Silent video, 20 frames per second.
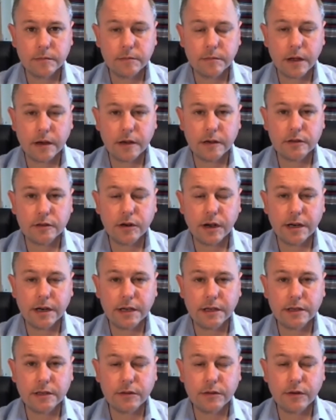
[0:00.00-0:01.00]
penetrate
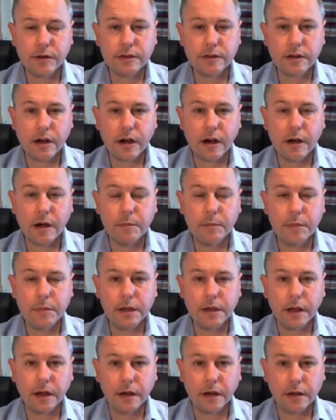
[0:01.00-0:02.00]
into your entire
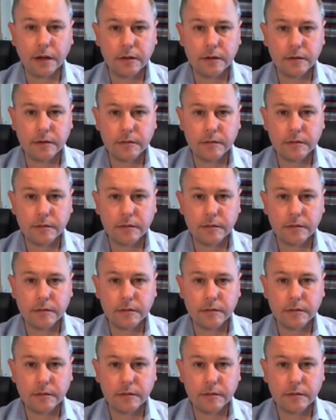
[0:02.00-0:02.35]
being.